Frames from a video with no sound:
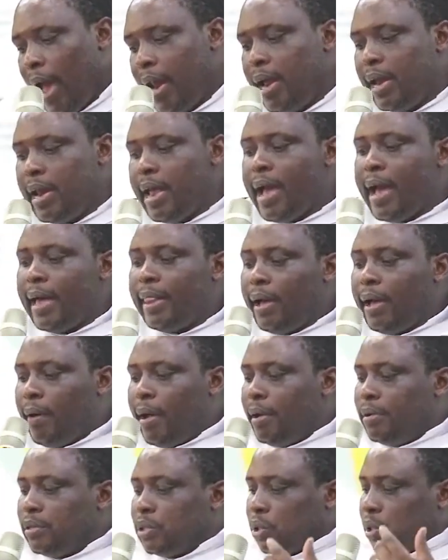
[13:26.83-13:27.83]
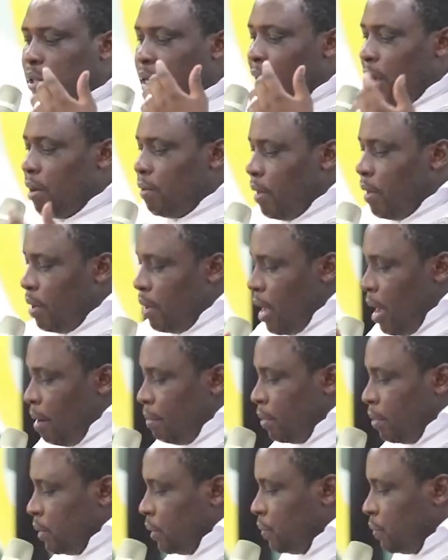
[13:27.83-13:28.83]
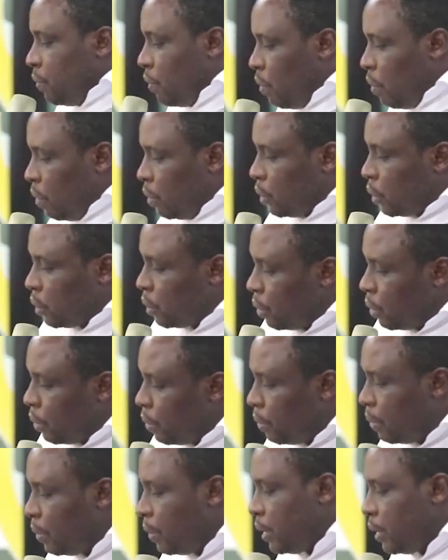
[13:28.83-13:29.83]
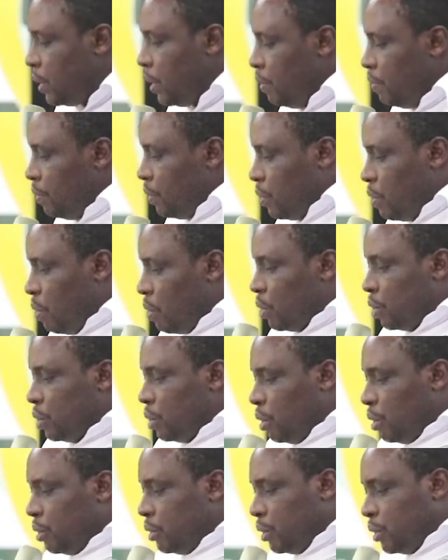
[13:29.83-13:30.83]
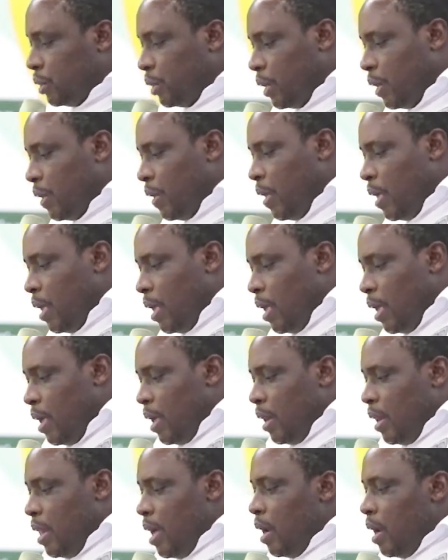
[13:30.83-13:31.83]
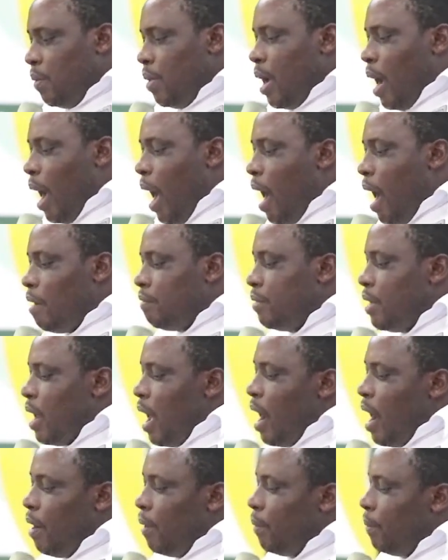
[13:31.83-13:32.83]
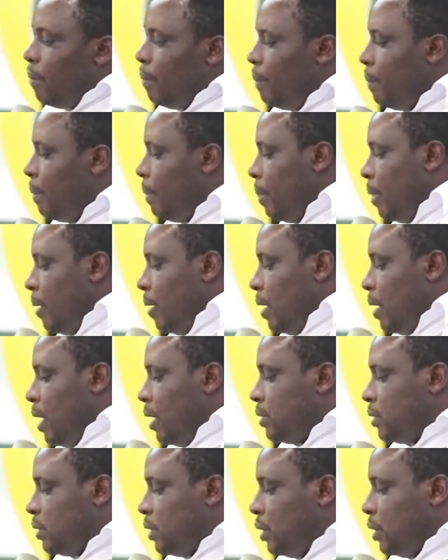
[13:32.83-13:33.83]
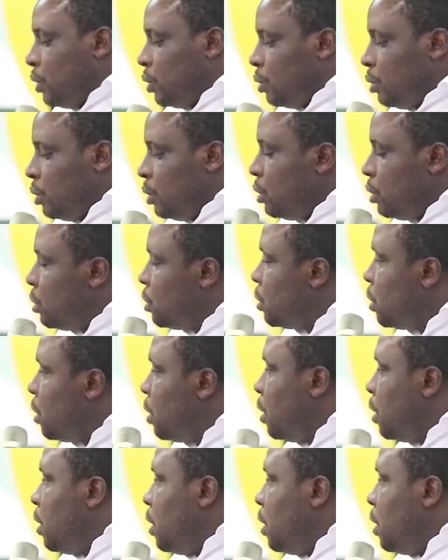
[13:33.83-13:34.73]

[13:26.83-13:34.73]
And then the other one, so that one doubles for also TV talk shows. Then we have now the extensionists.